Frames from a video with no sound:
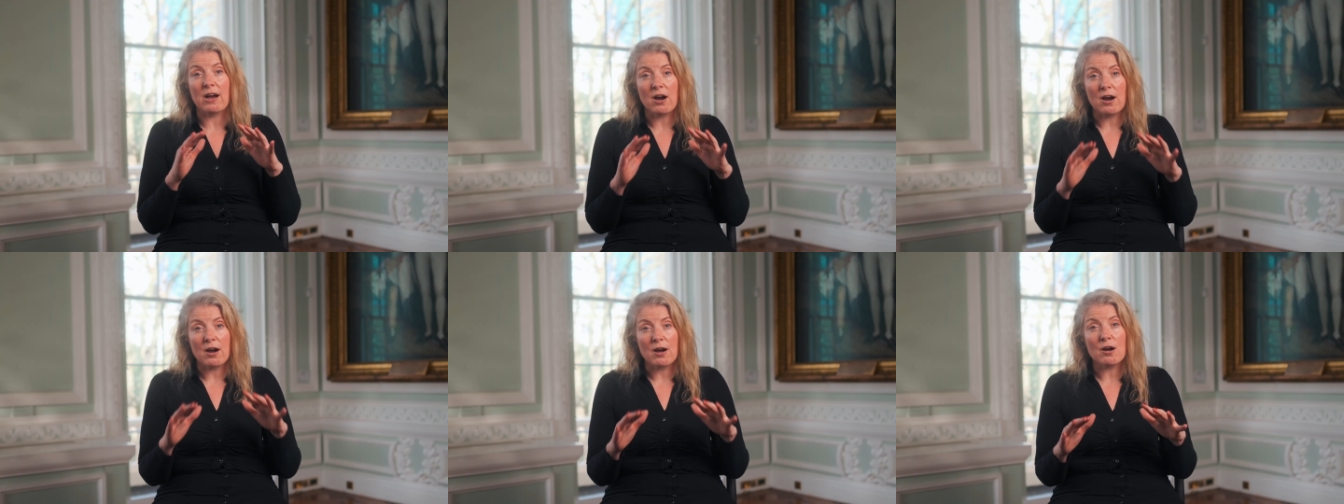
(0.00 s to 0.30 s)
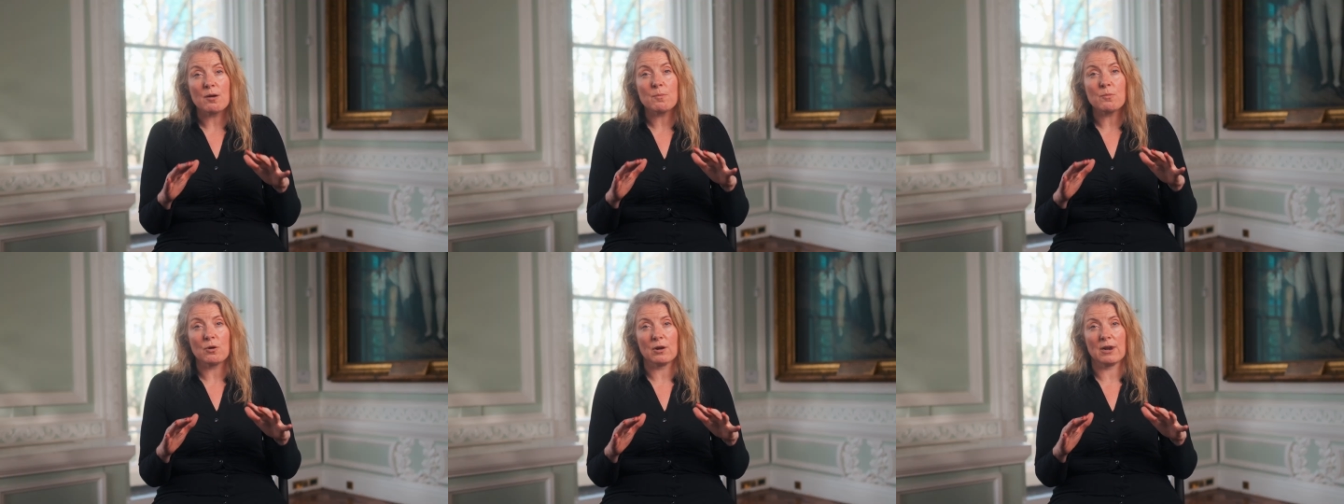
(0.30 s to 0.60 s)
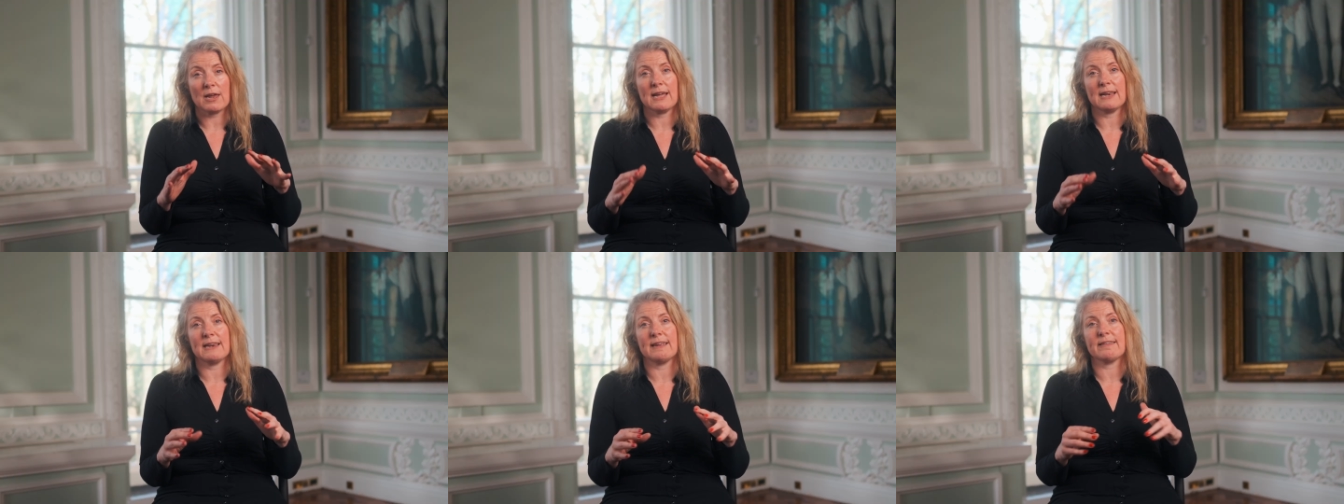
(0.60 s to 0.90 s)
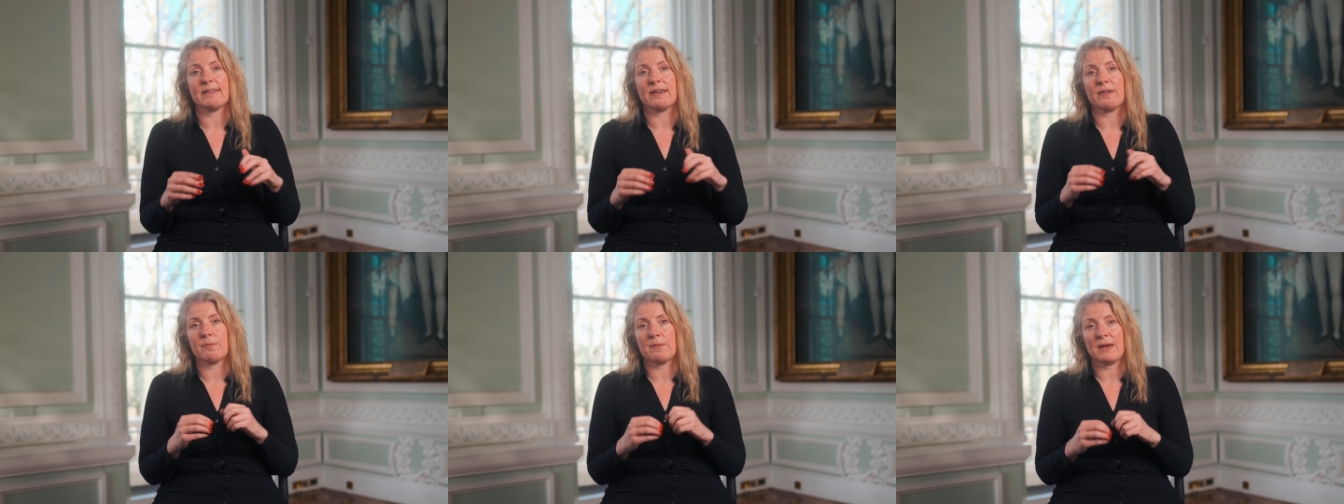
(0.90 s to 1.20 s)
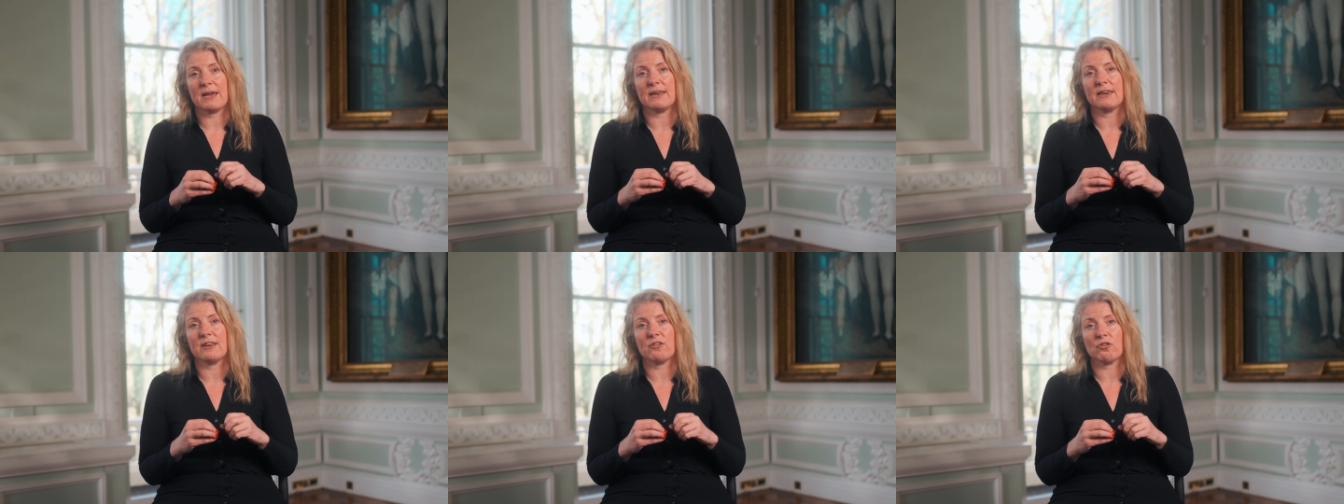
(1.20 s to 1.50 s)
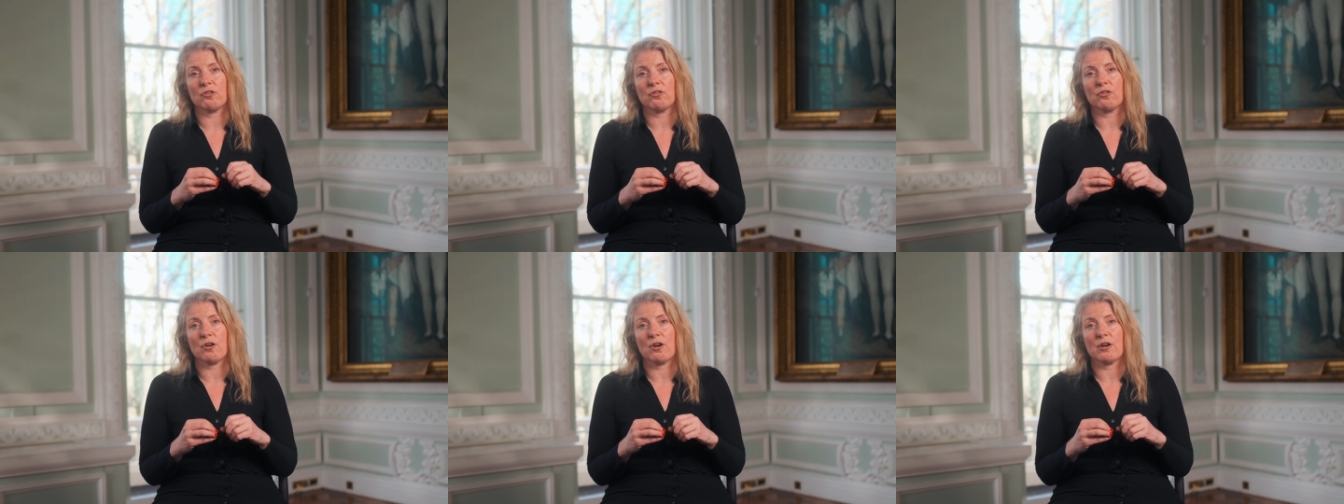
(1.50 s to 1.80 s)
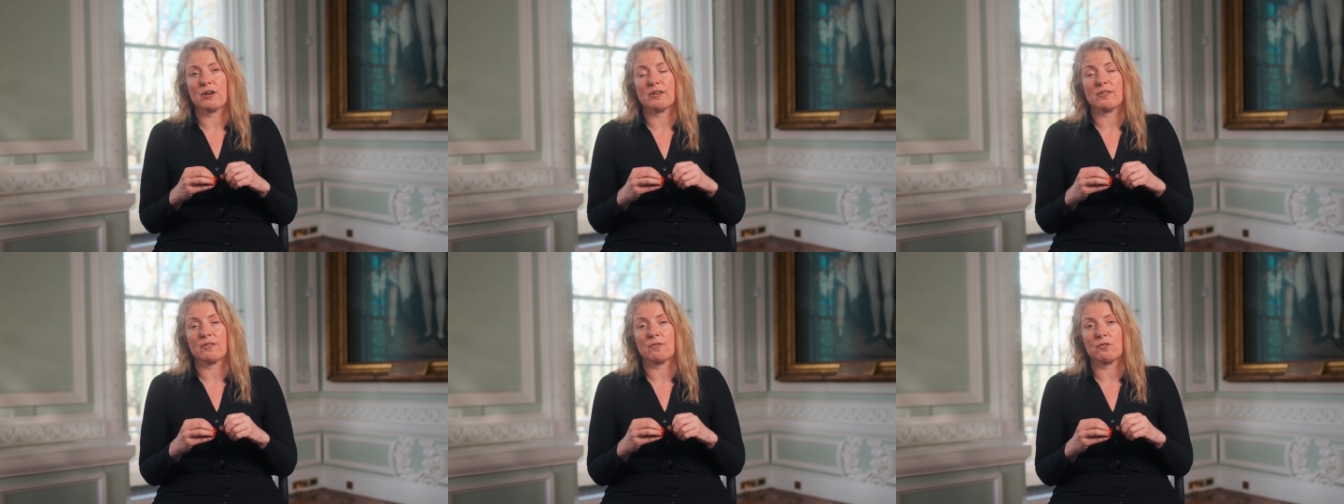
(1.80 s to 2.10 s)
are more likely to have met initial
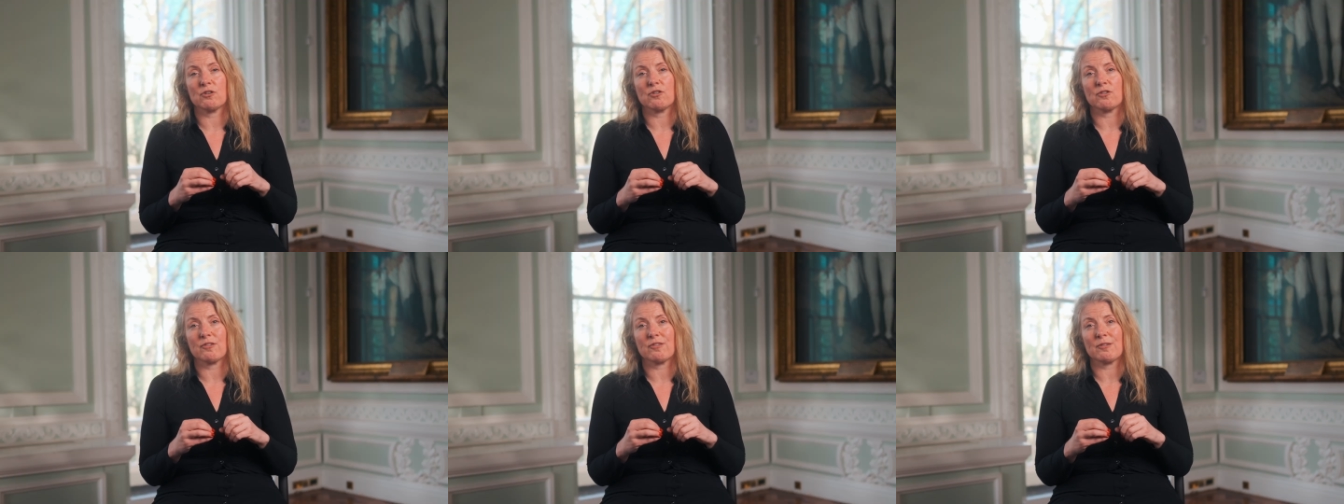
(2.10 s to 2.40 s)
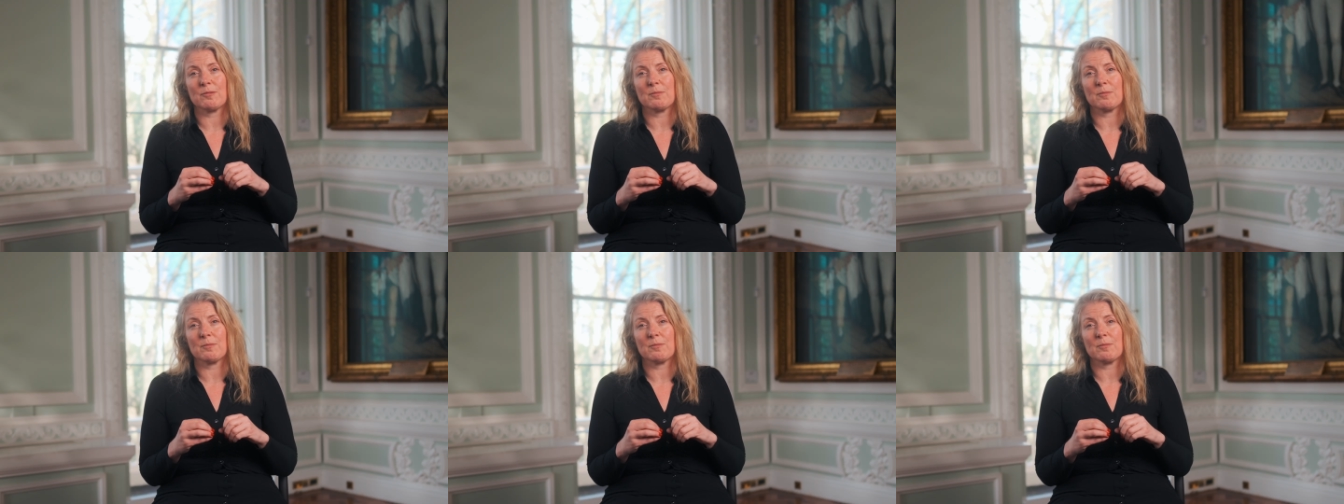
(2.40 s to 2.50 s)
targets and reduced